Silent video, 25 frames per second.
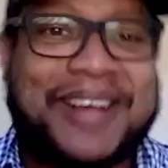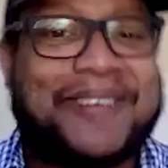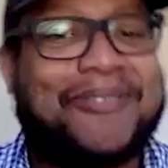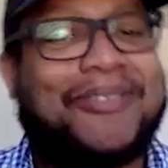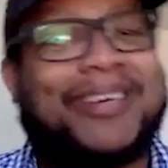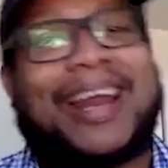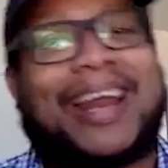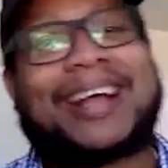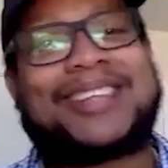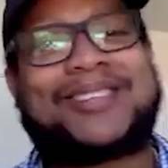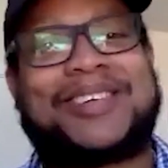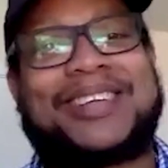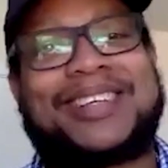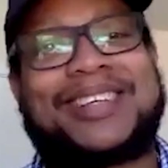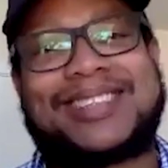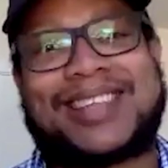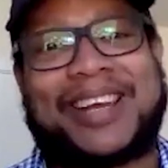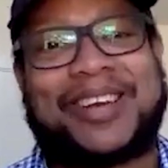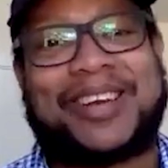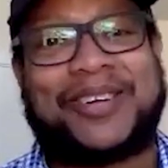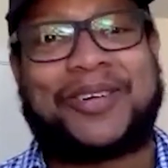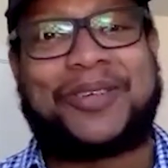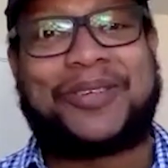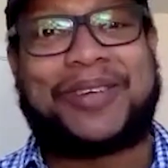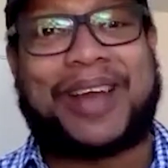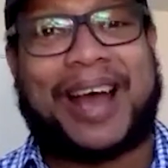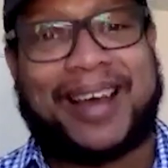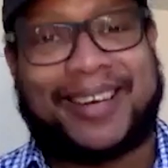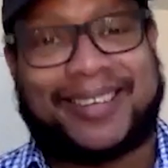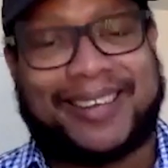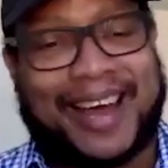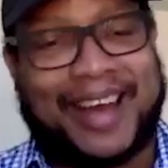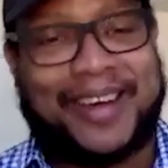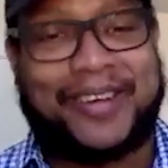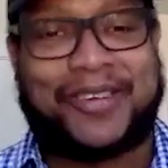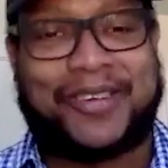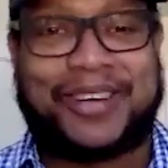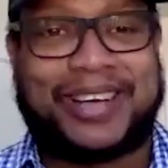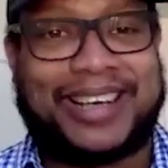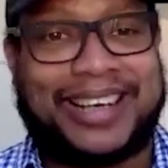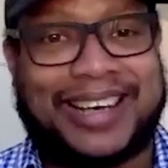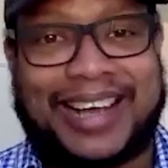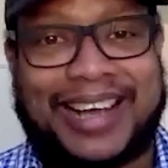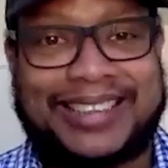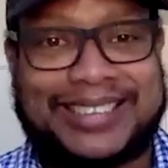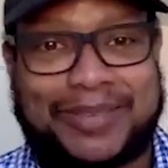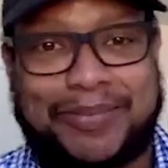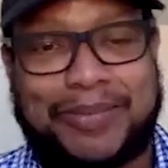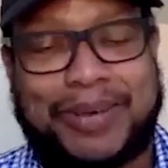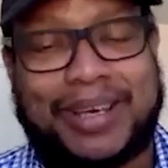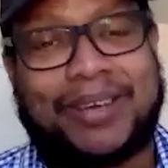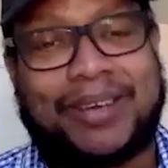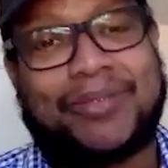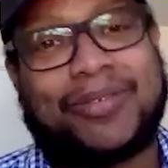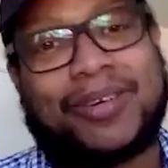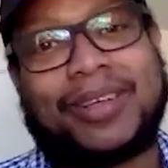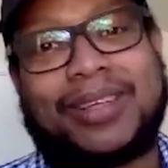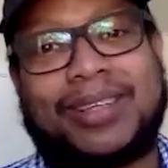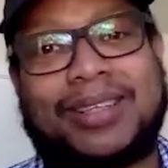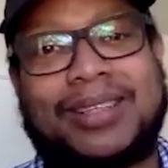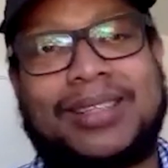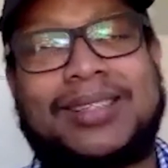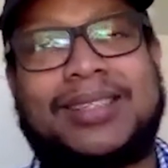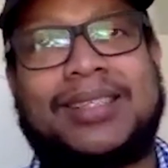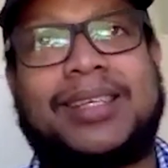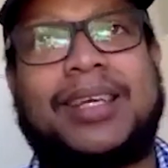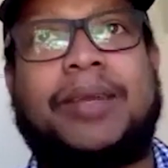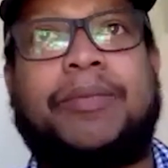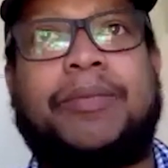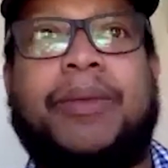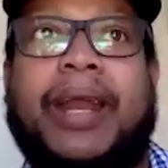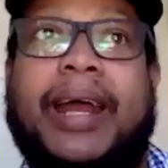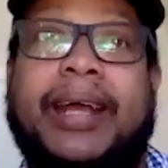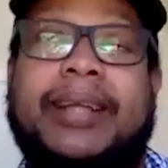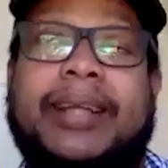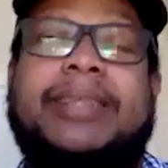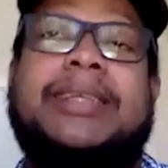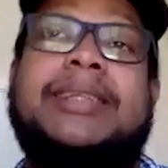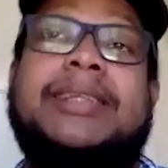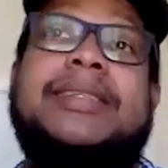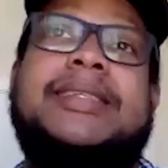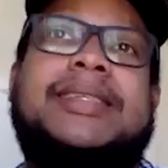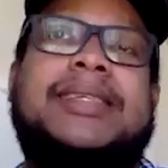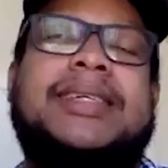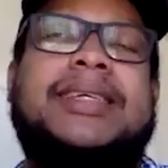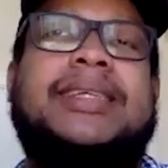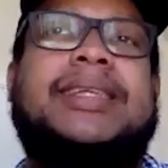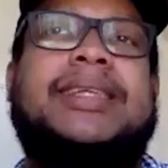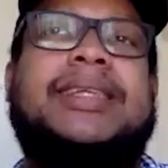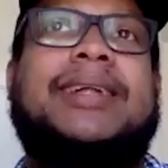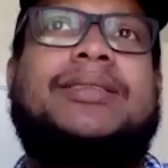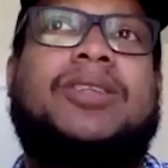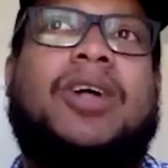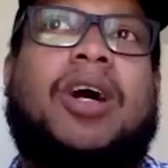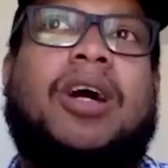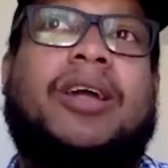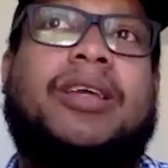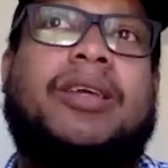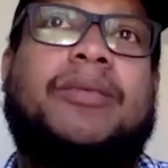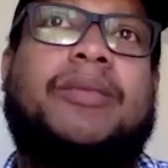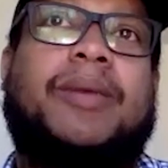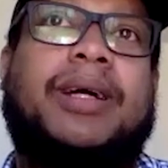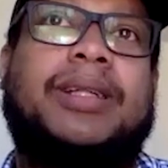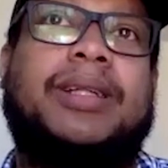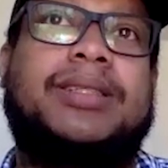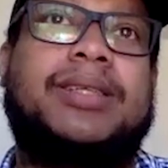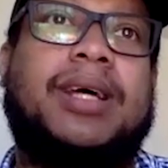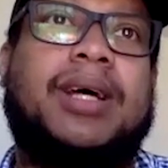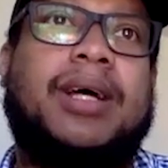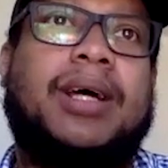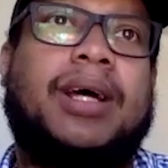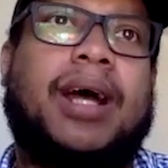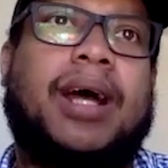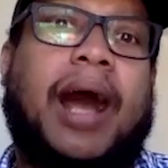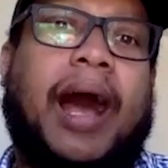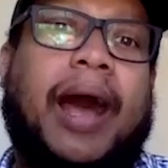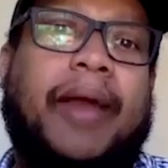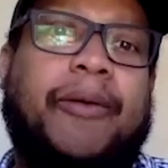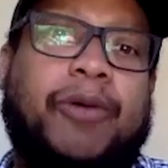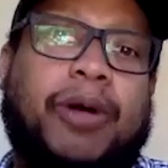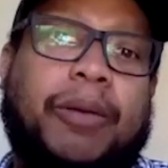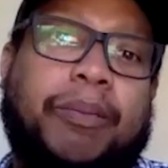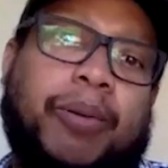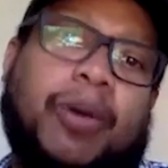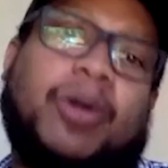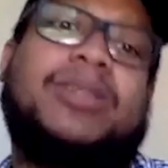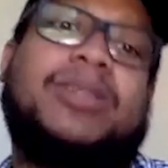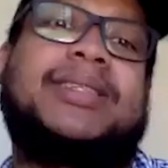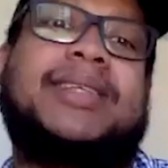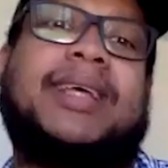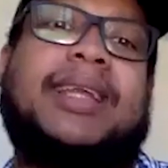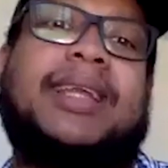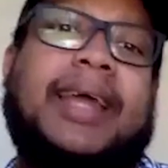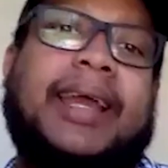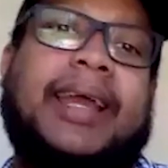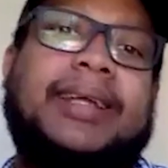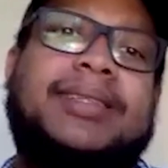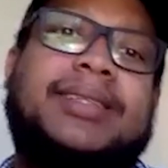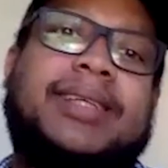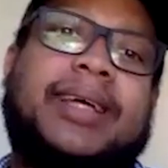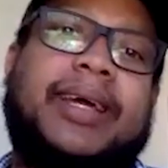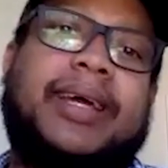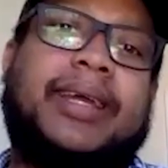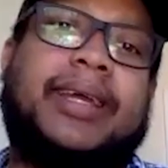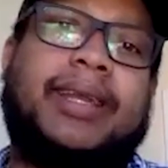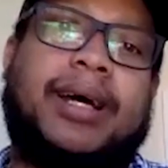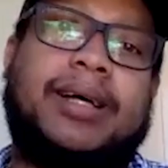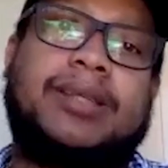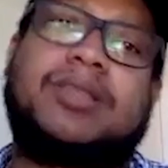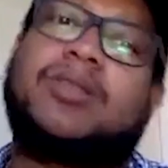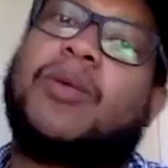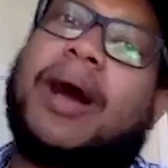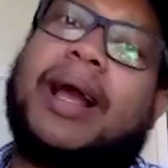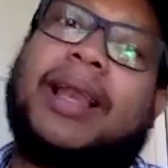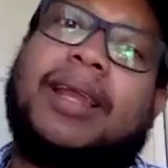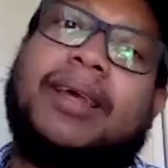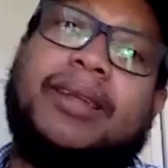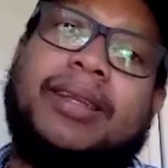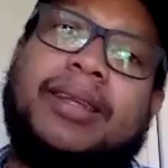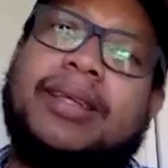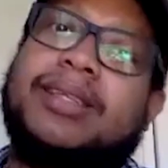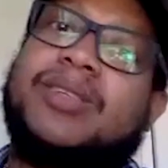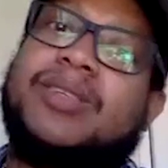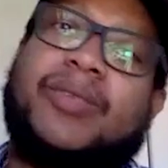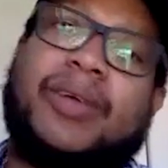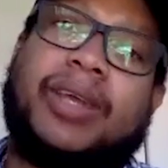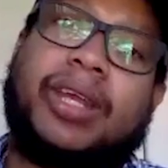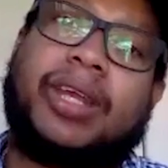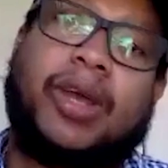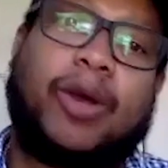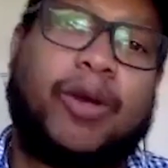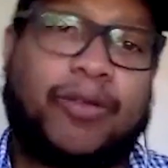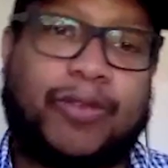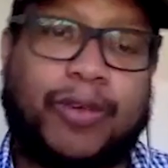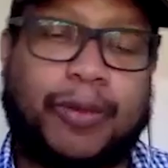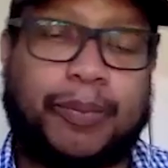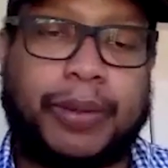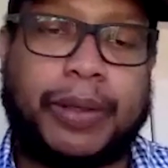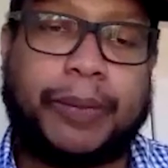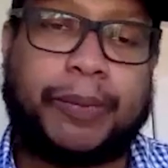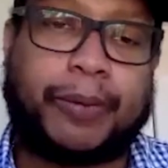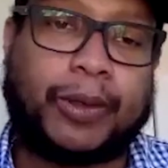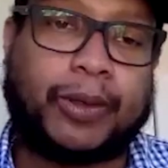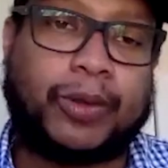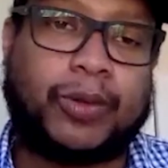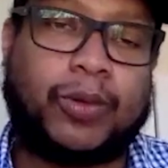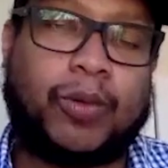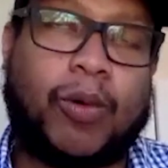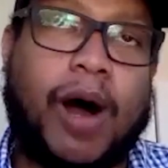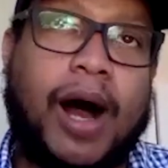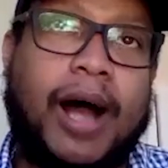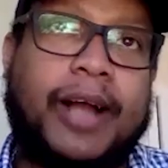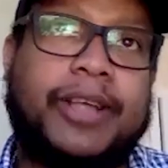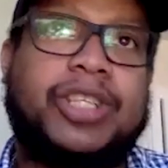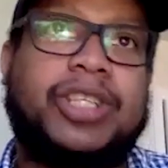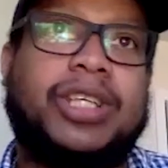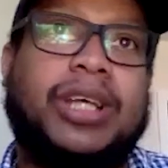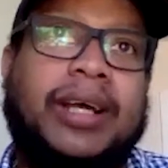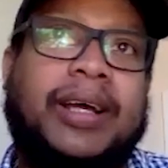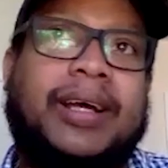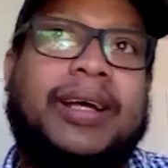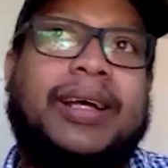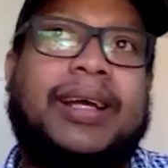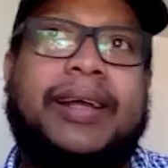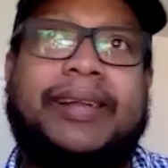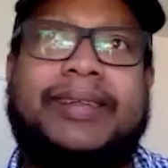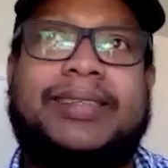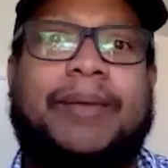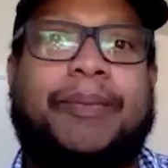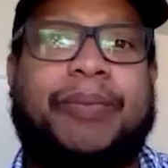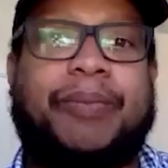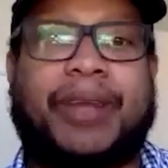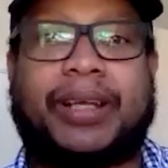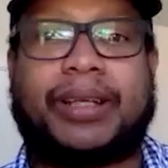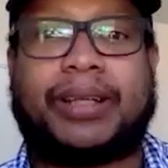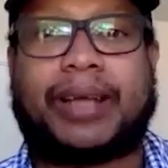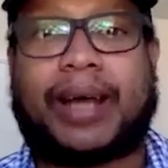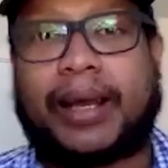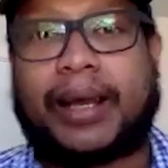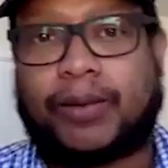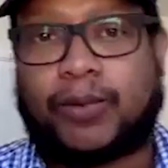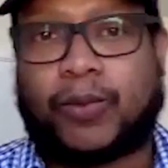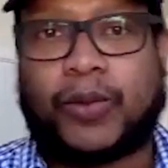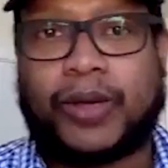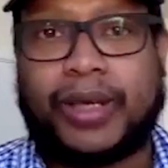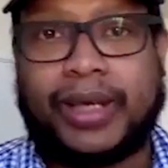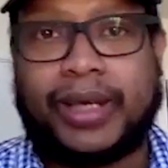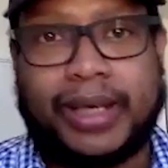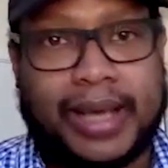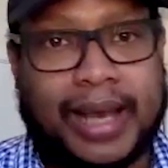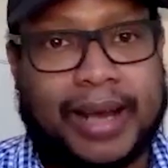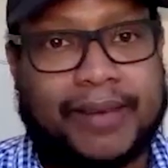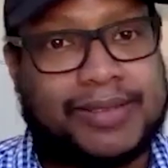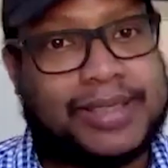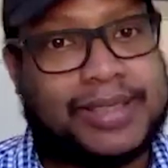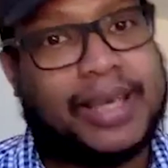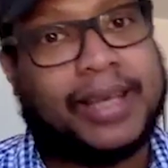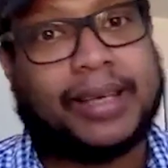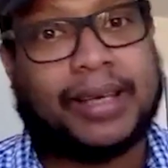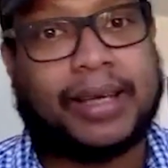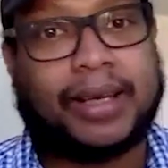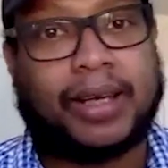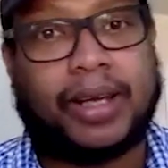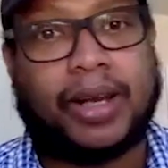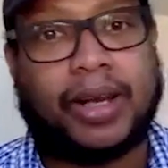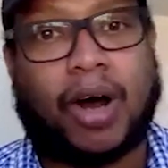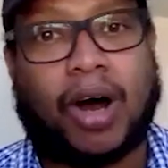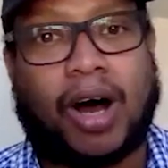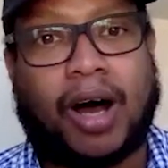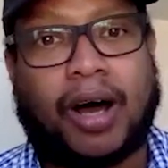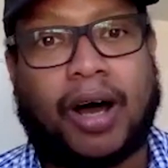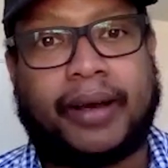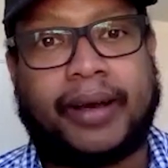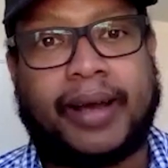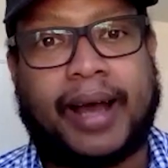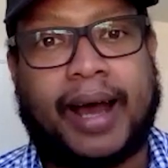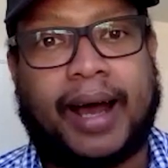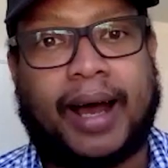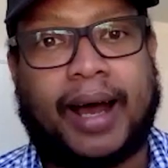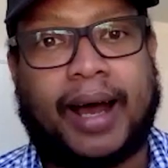But that's because I don't really like to be in front of the scene. But I did see that document, and we'll post a link to it as well in this video for people who watch. It's something that we have taken on.